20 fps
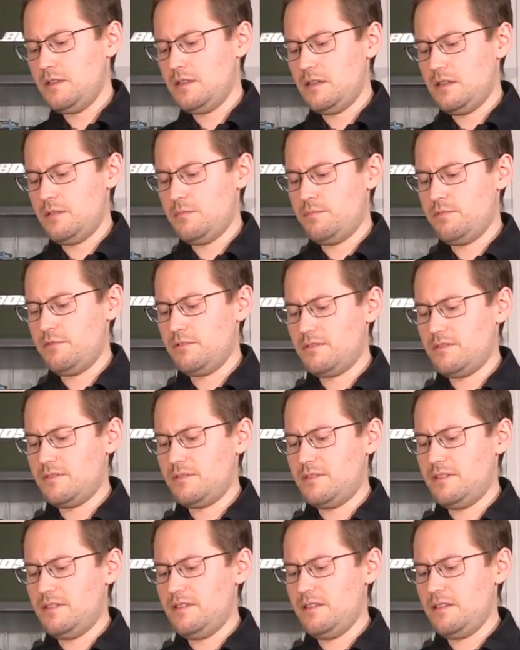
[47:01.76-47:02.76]
and put
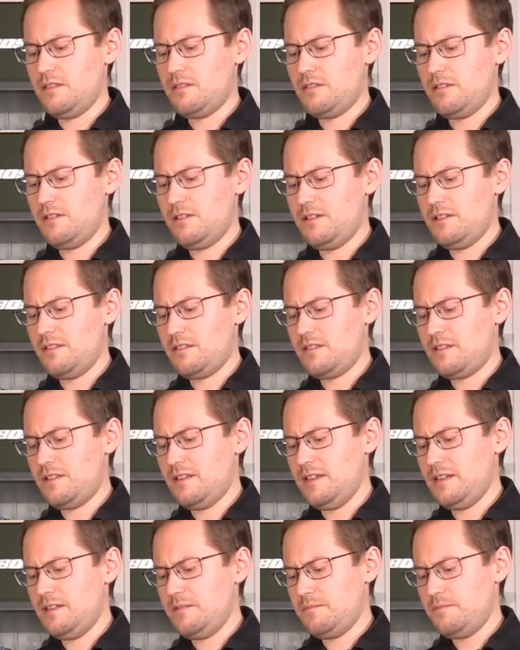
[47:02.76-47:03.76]
this on
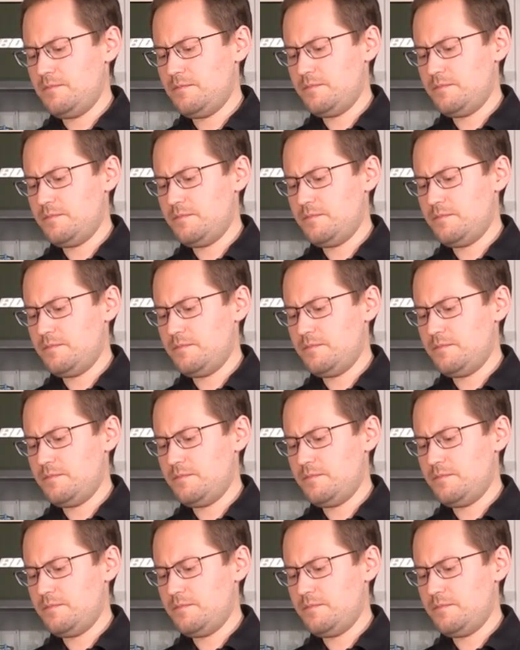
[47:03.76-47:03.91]
instead,